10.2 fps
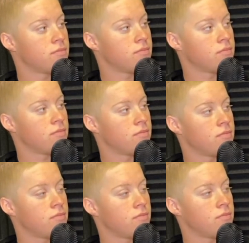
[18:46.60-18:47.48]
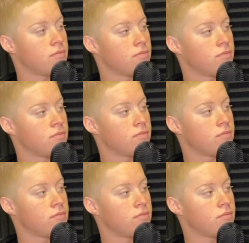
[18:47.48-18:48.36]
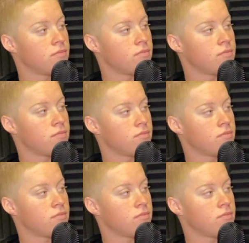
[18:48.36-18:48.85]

The person shown says nothing.